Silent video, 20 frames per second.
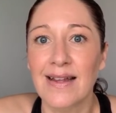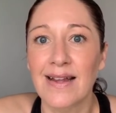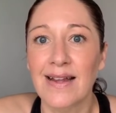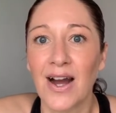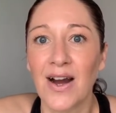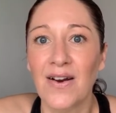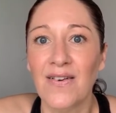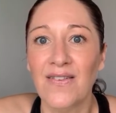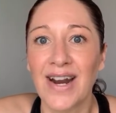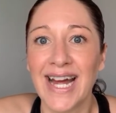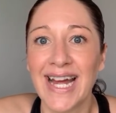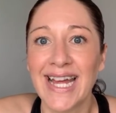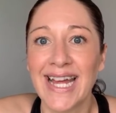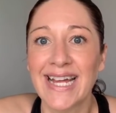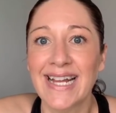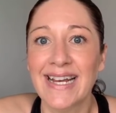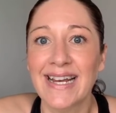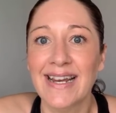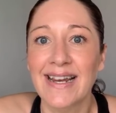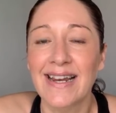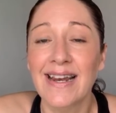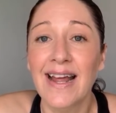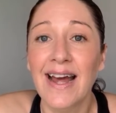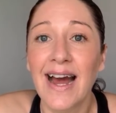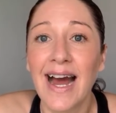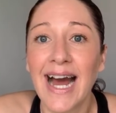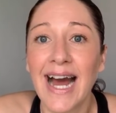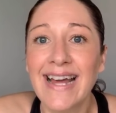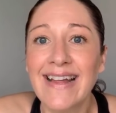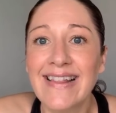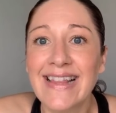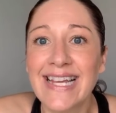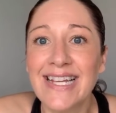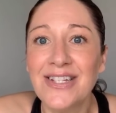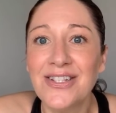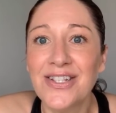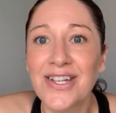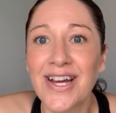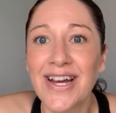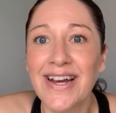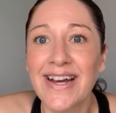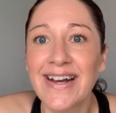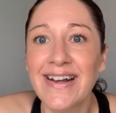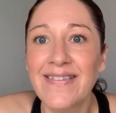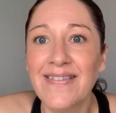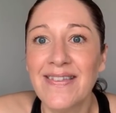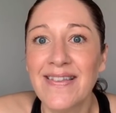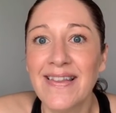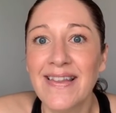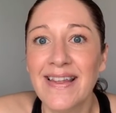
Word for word: All right. Hi, Alicia.